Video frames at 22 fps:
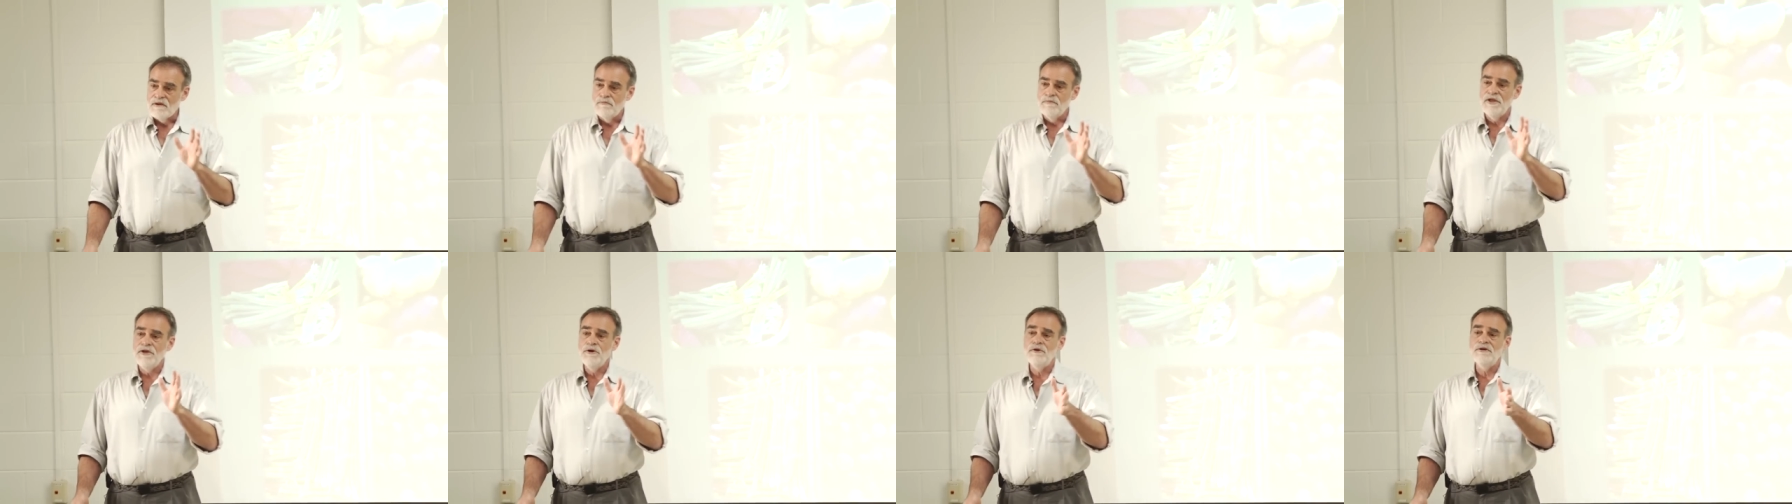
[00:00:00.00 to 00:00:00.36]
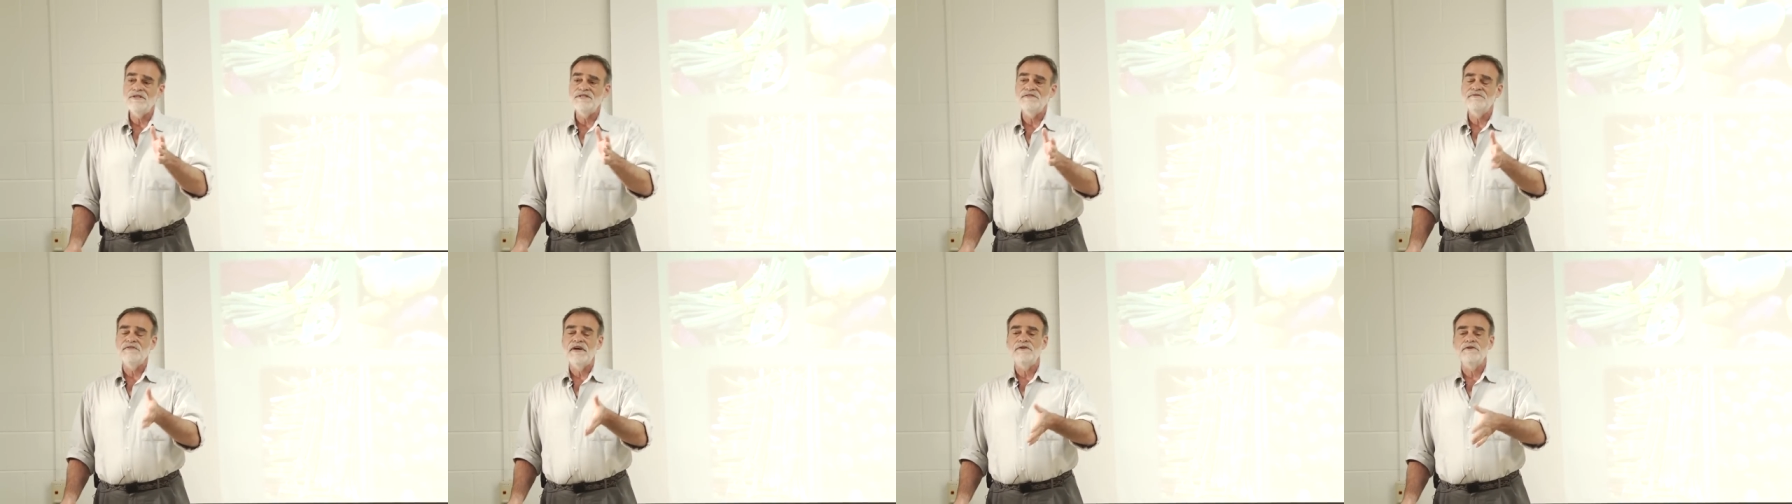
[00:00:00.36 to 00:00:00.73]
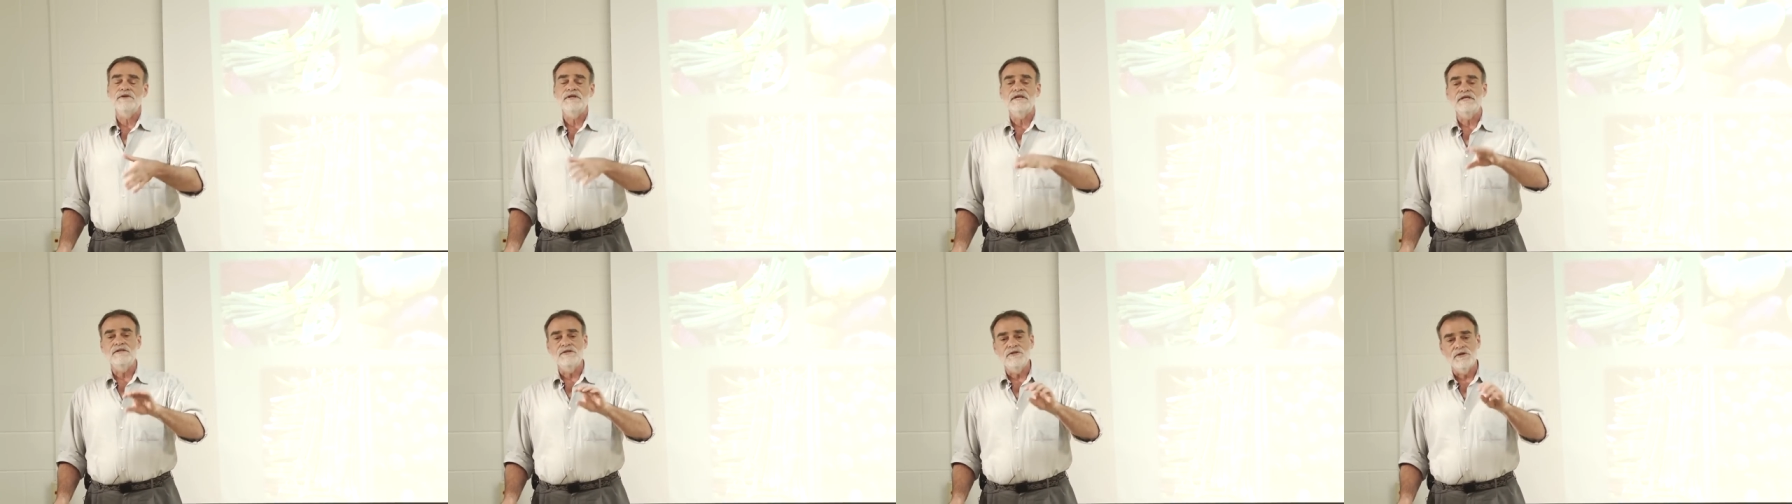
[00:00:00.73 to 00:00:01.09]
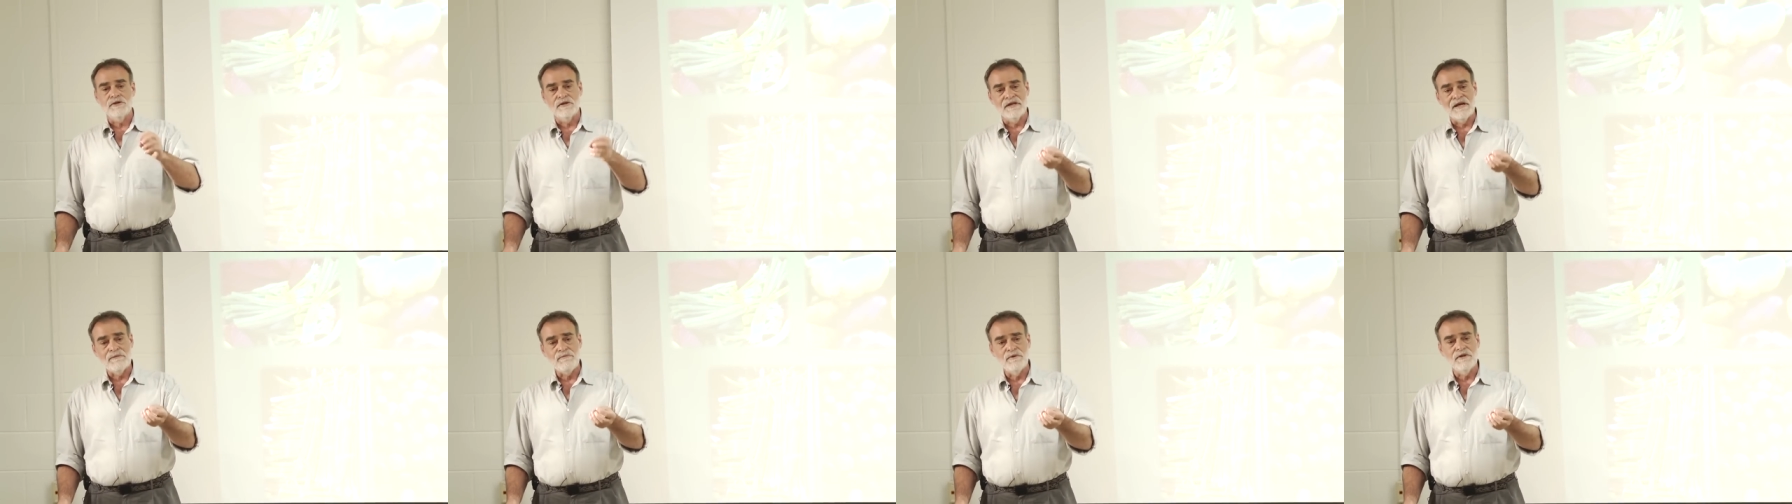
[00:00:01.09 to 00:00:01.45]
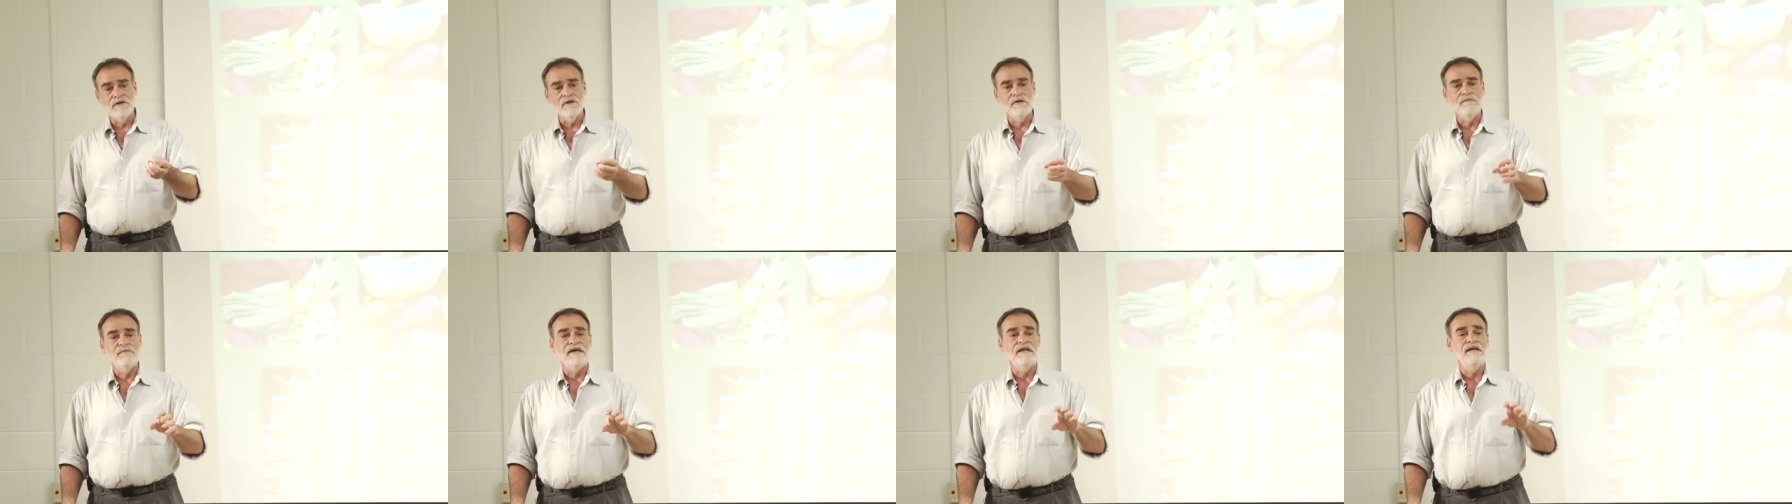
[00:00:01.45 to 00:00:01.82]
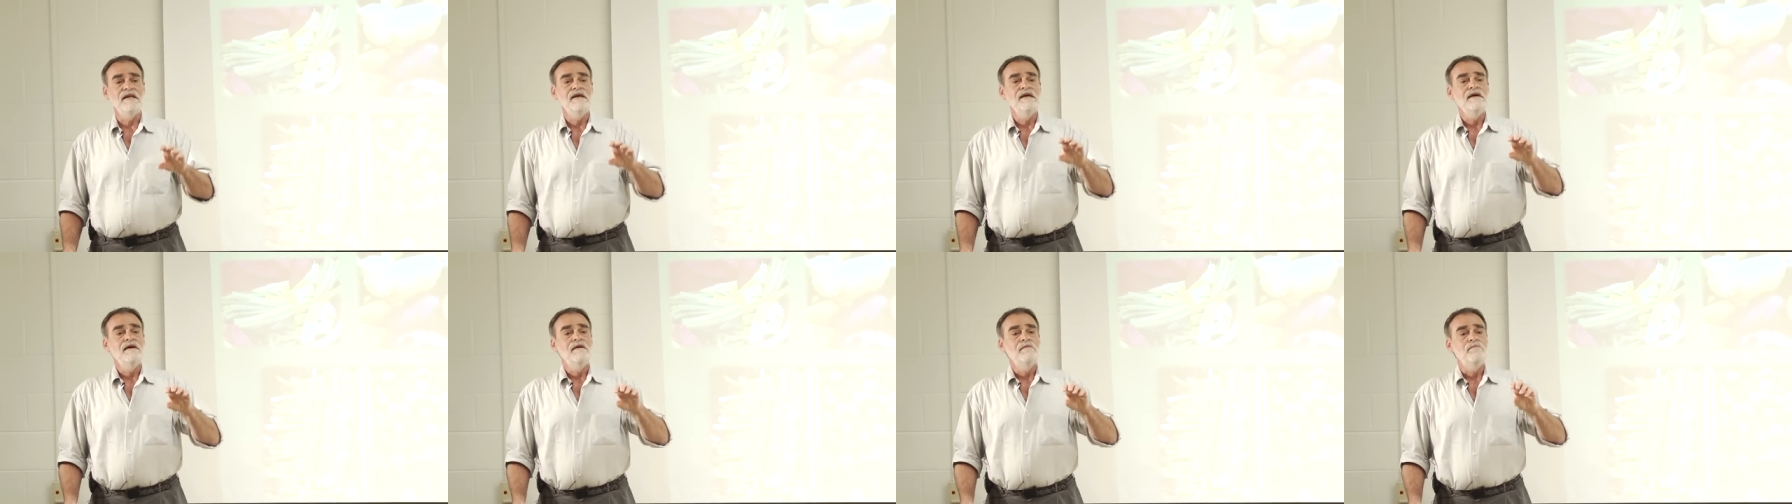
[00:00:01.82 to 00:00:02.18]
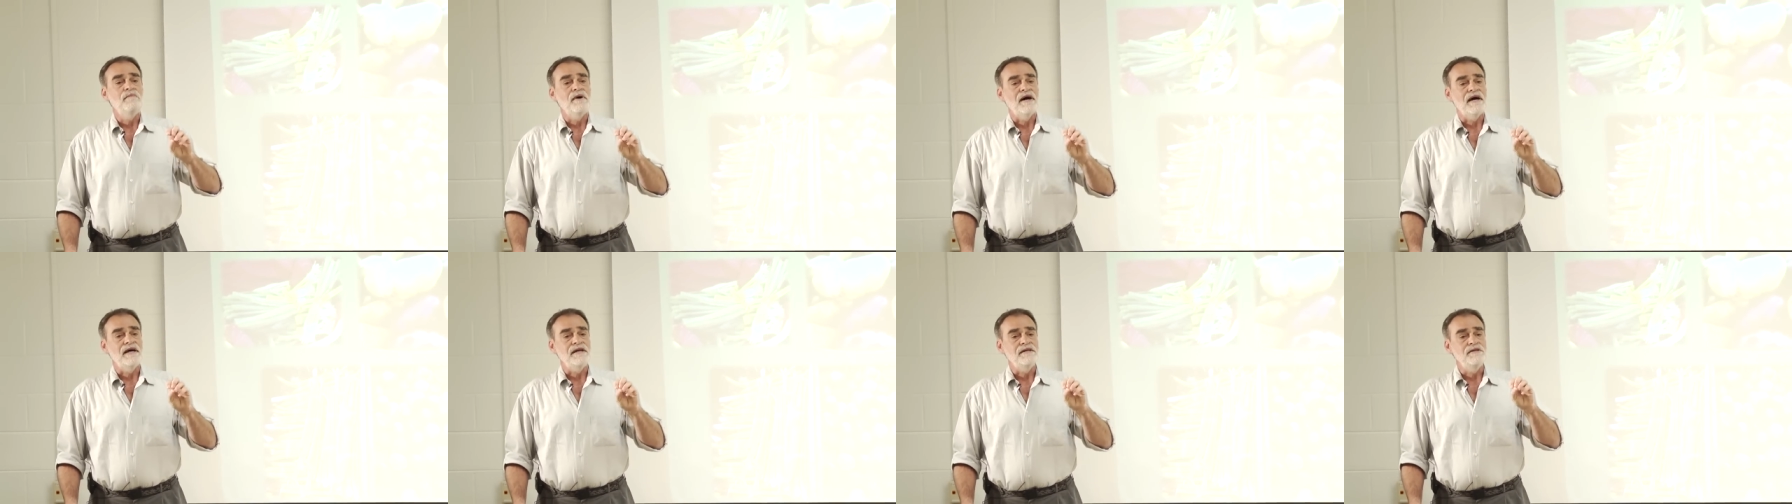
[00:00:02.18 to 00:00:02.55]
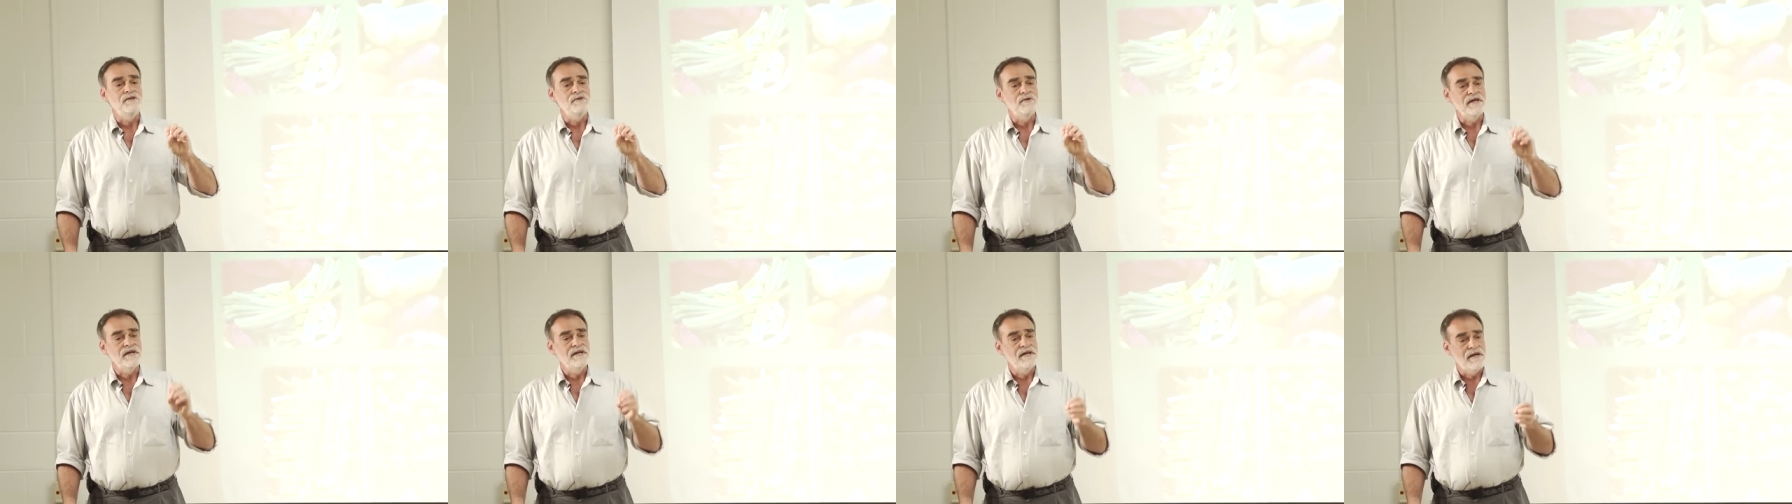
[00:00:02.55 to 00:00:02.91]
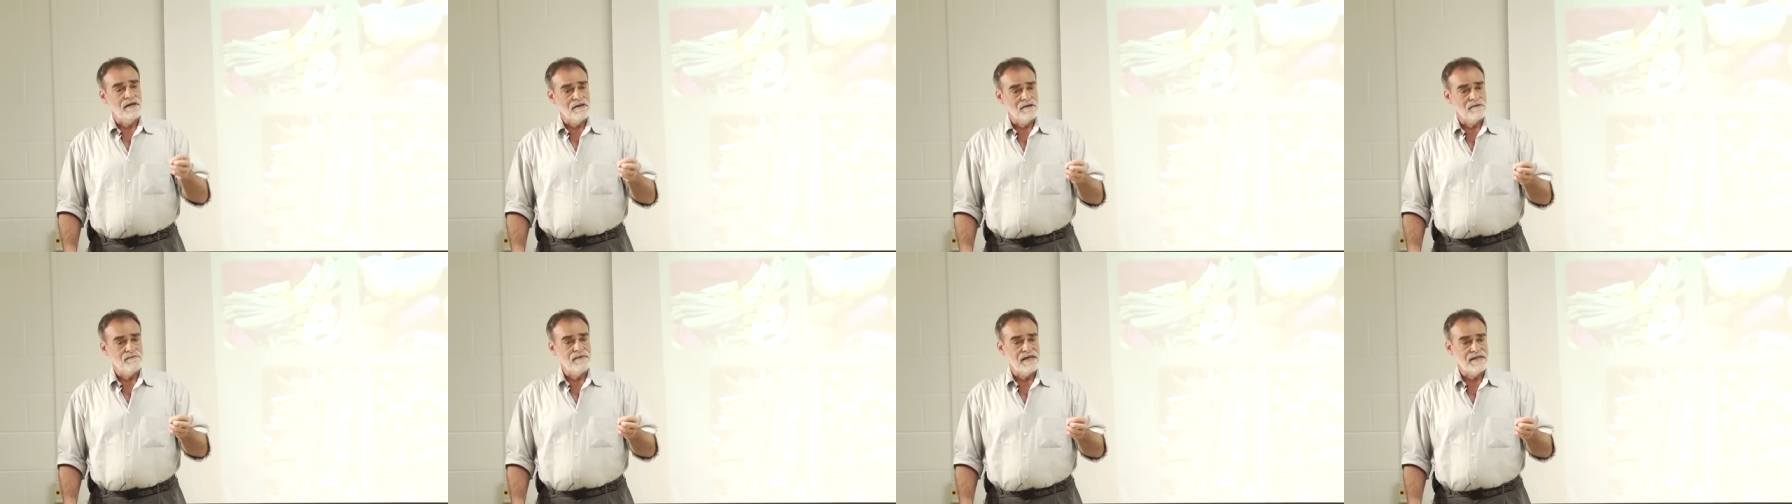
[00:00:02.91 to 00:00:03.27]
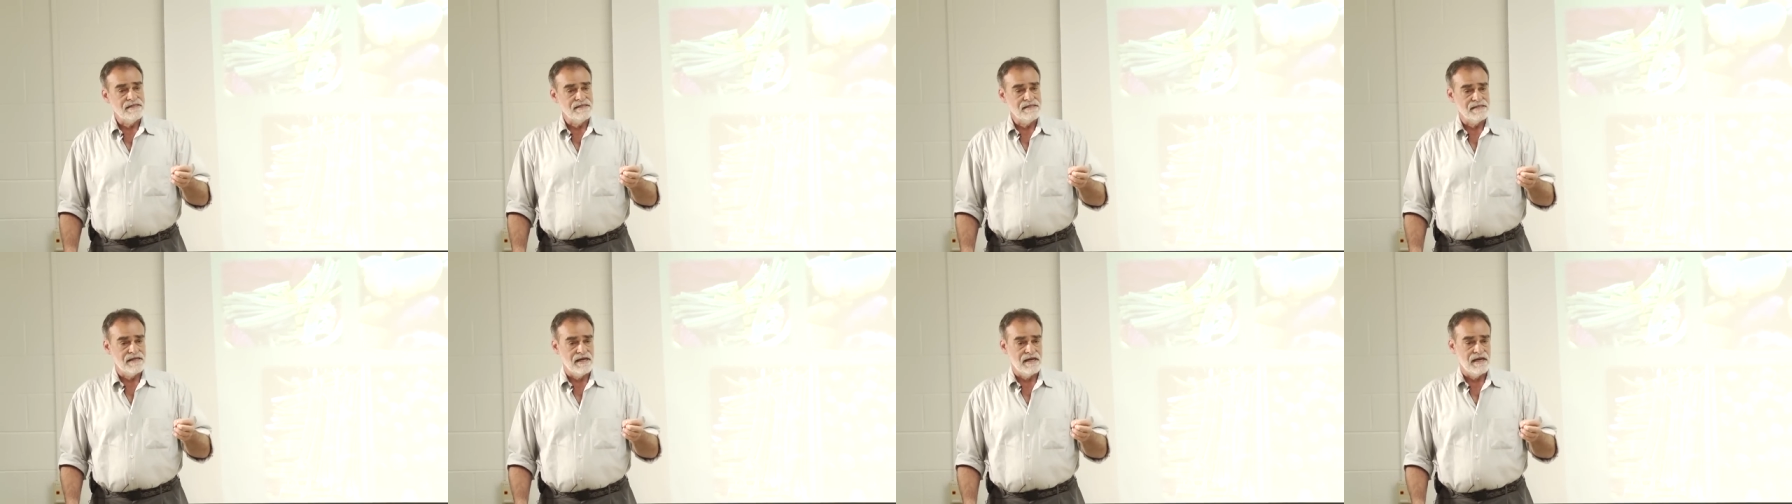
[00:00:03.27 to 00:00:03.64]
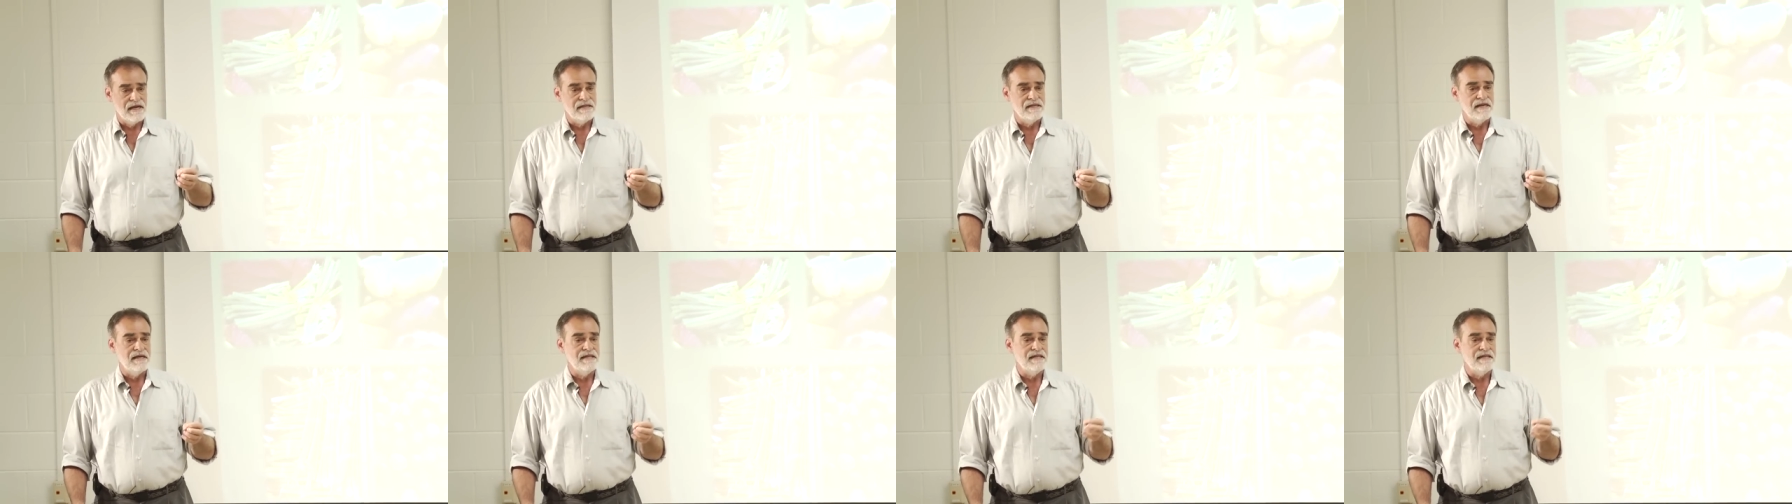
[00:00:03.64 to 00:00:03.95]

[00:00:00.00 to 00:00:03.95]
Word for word: But you as a vendor can turn it up a little bit by doing color by design,